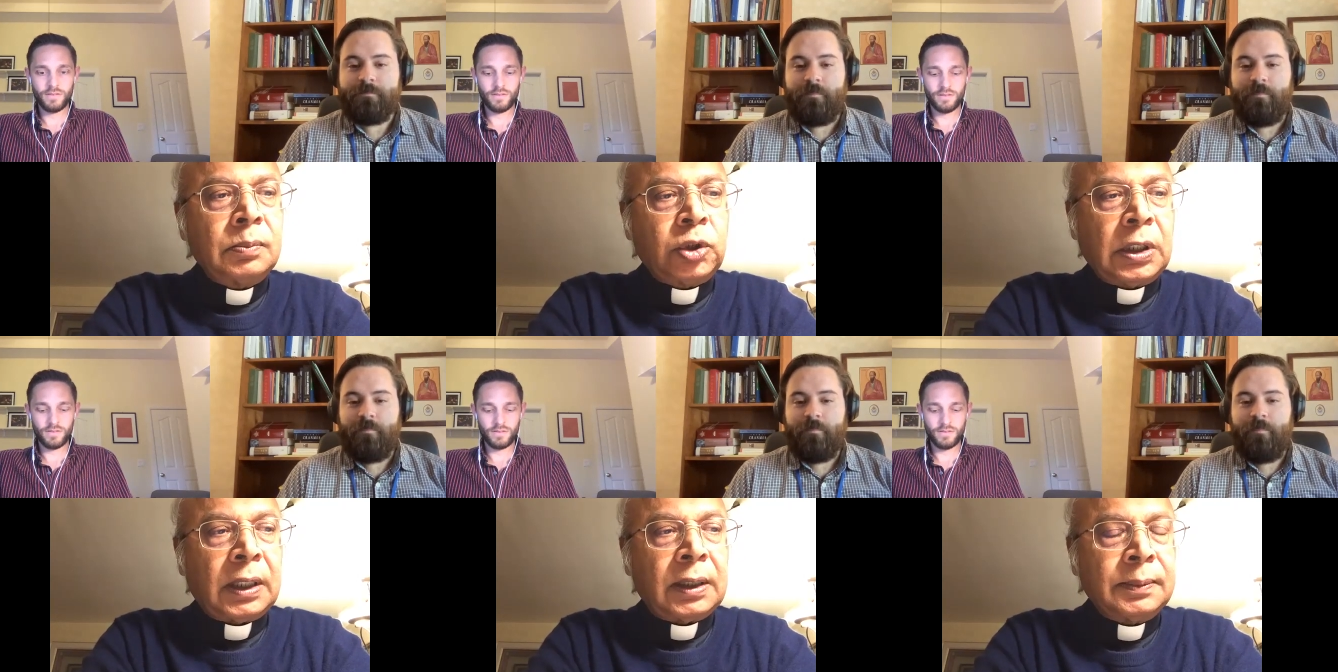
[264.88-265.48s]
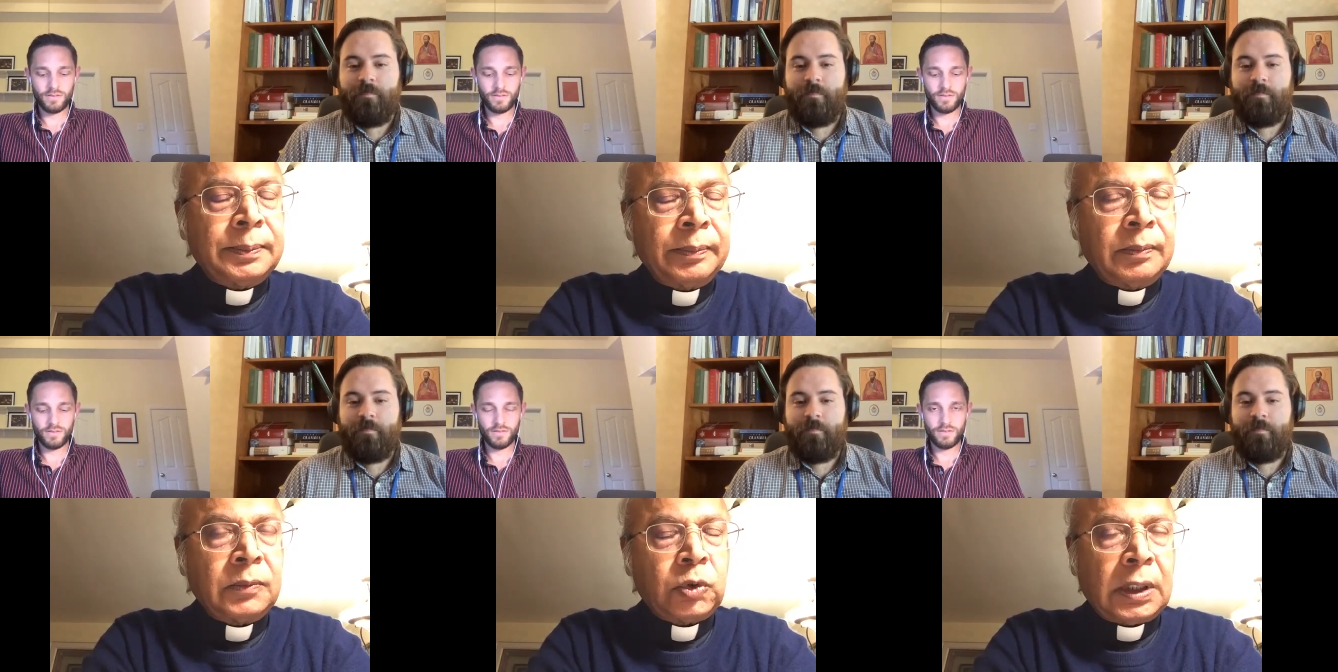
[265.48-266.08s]
Speaker 1: Shia,
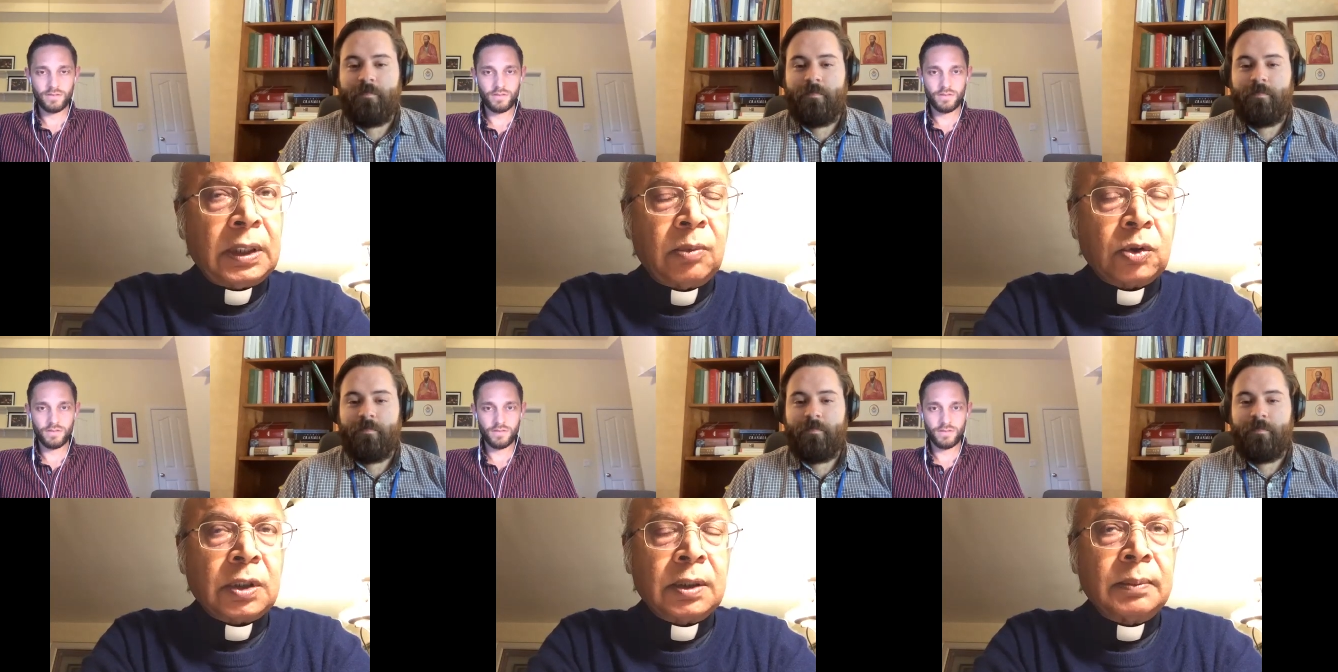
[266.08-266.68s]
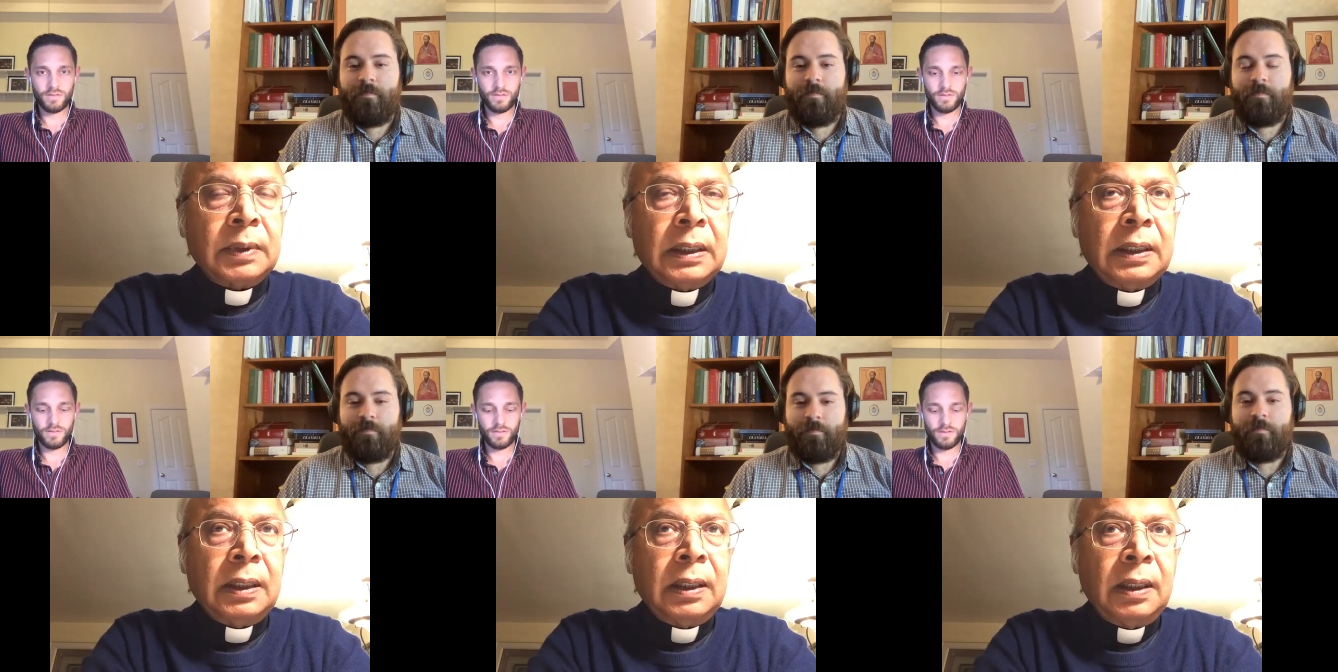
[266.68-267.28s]
Shia Muslim
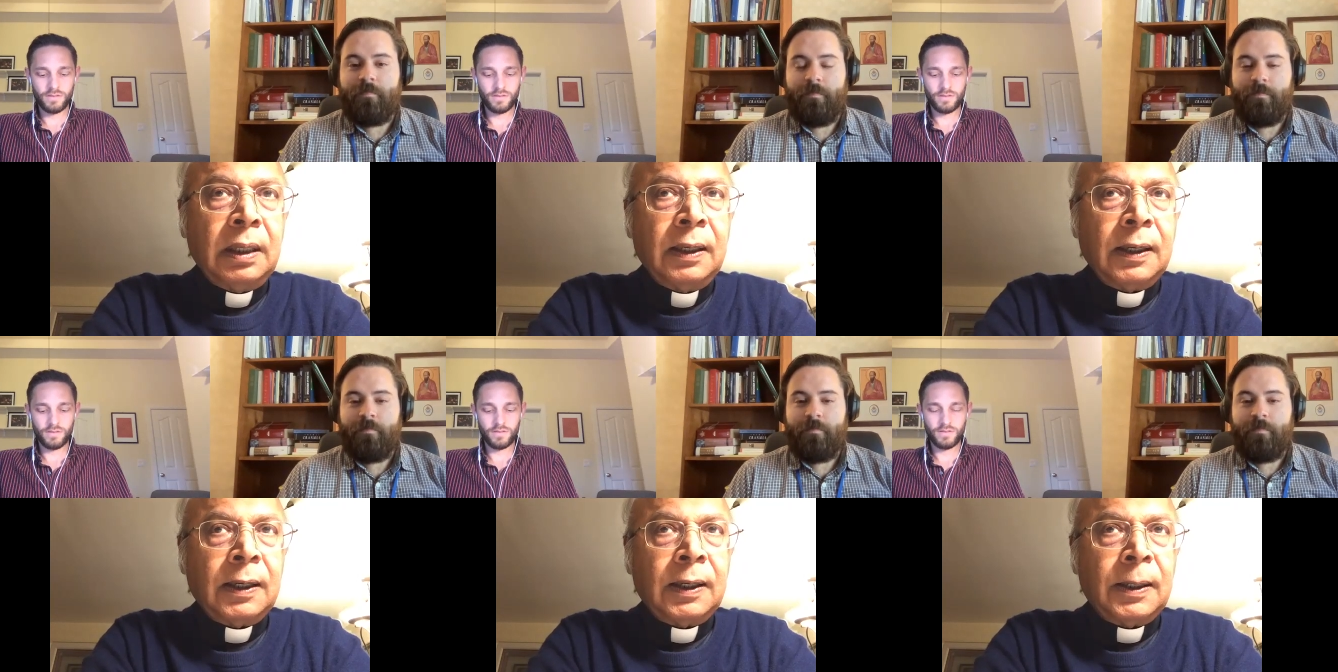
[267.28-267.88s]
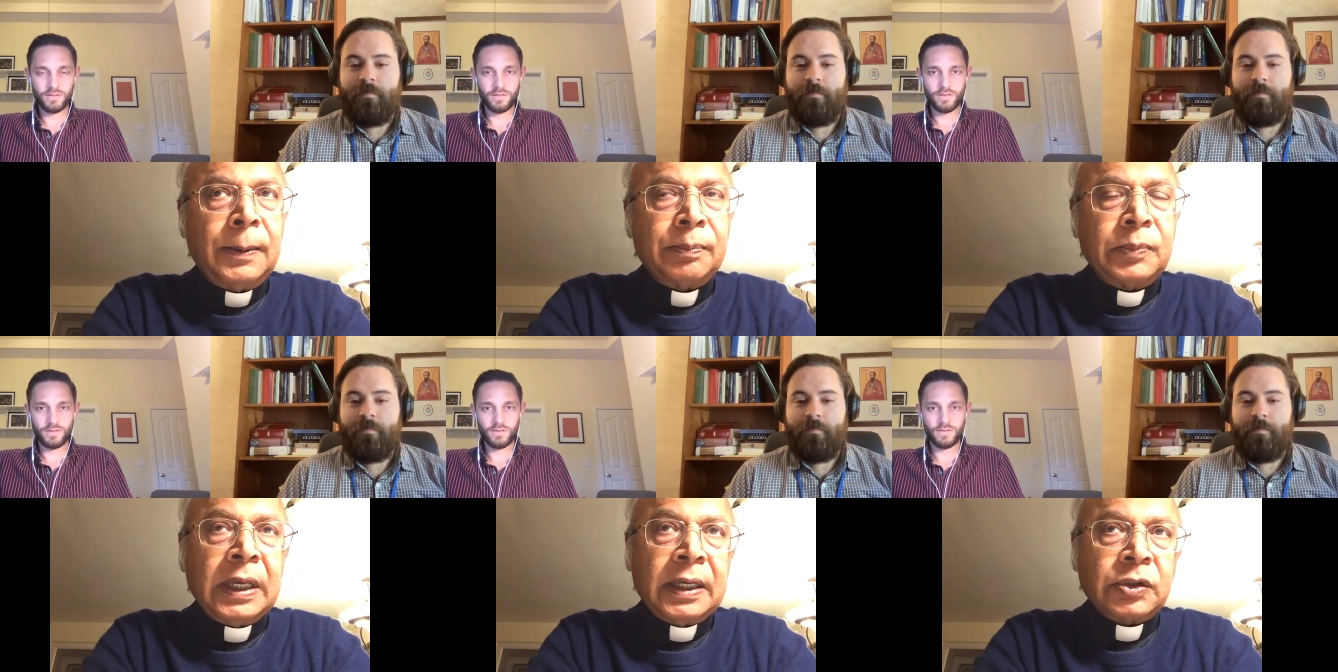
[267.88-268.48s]
um,
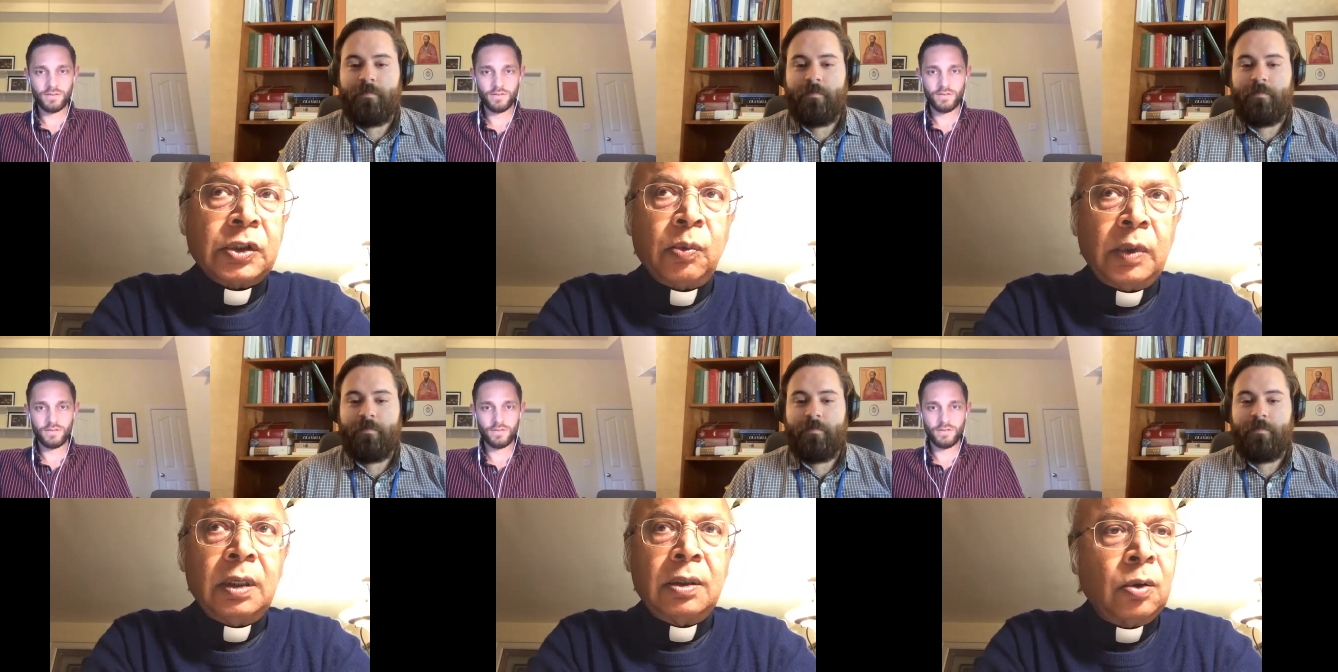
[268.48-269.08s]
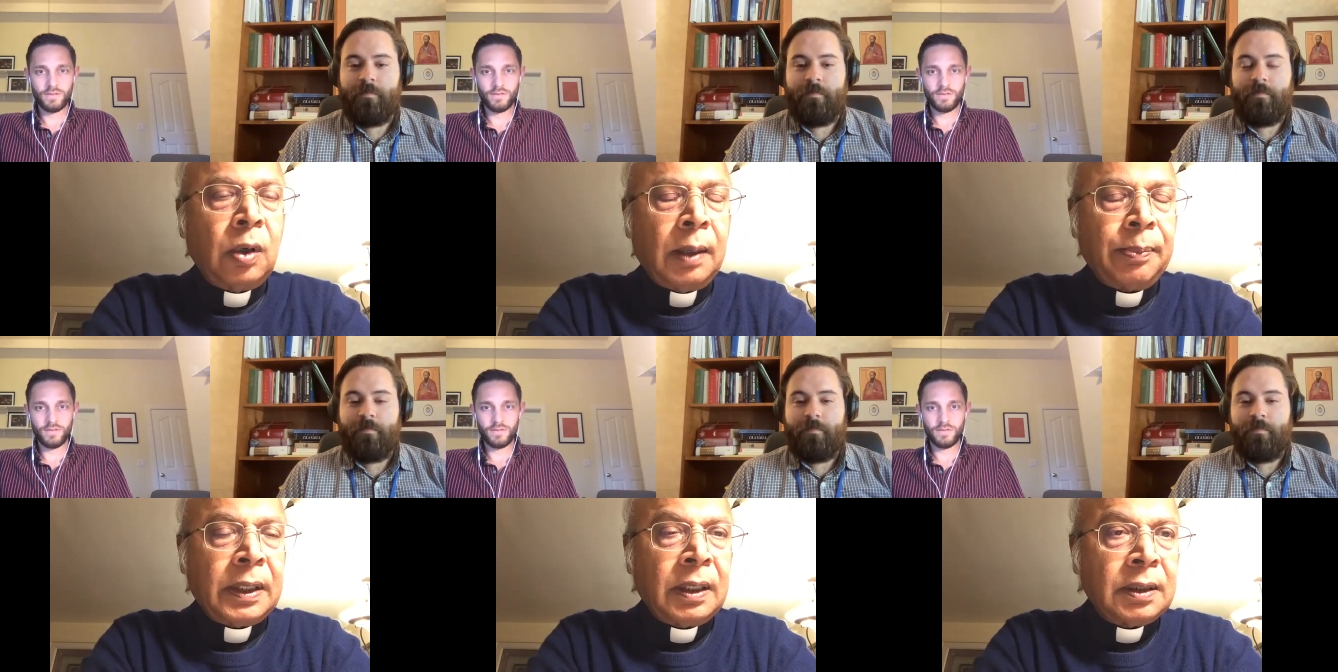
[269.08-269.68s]
yeah, so we grew
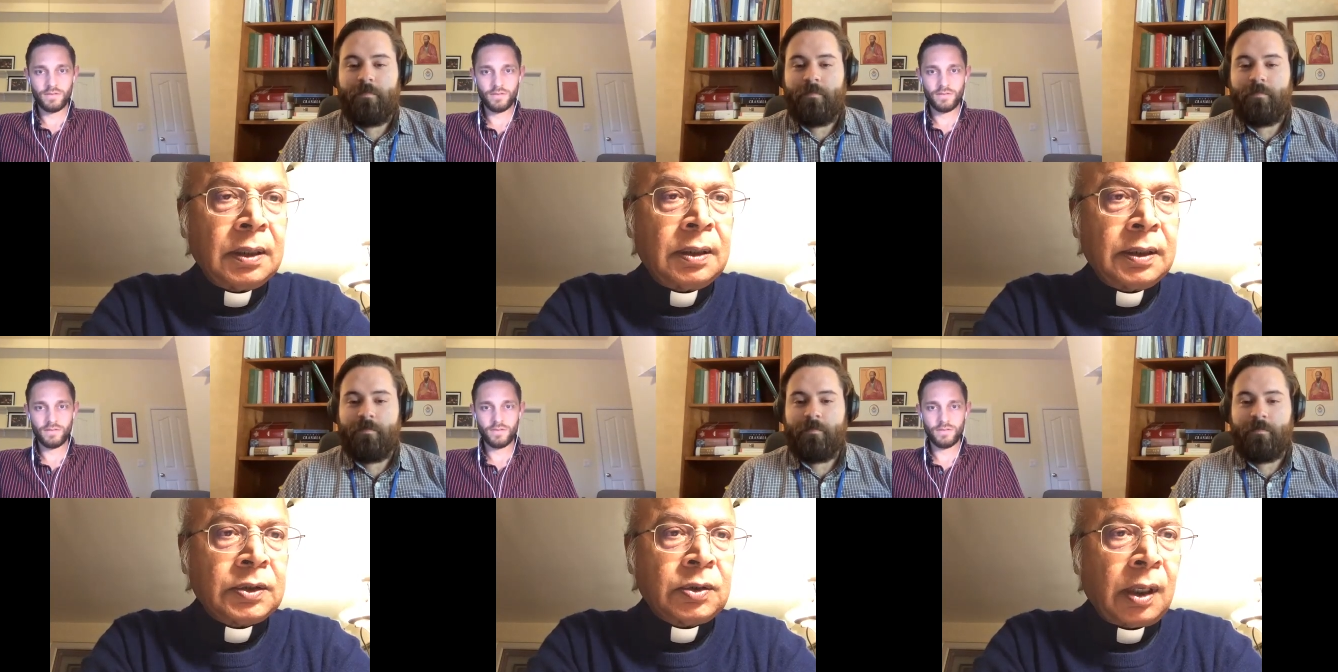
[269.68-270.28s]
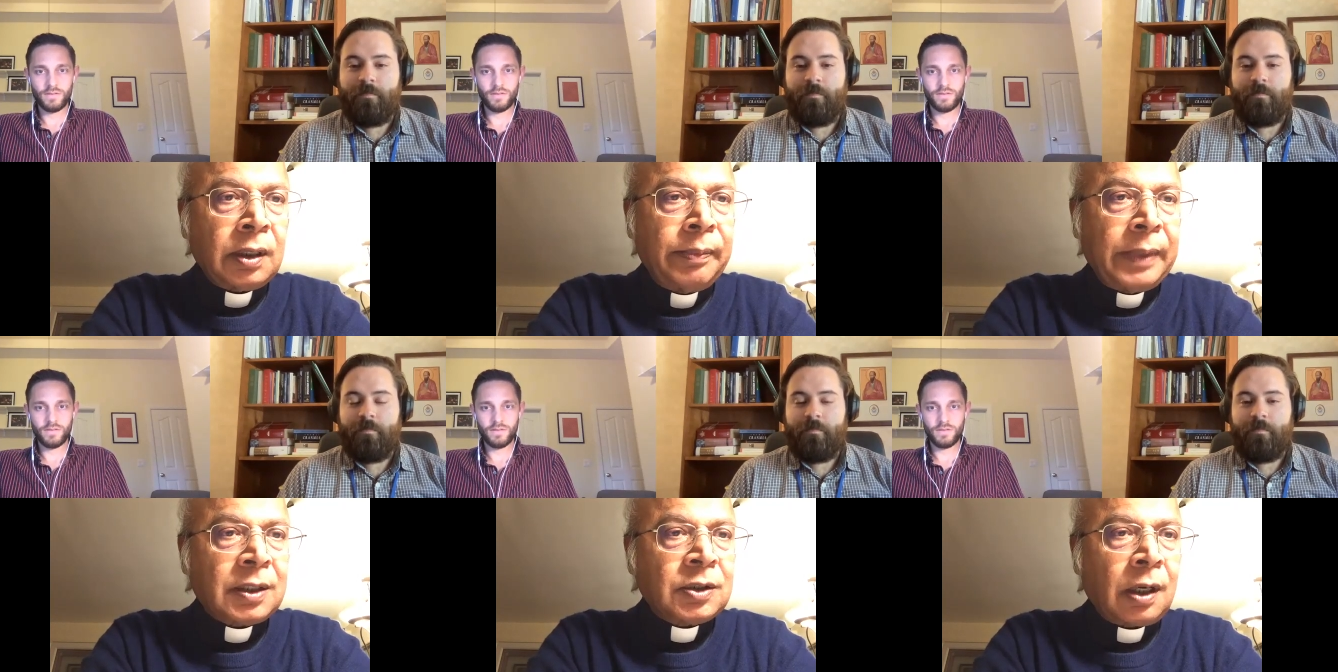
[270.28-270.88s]
up in a, this rather mixed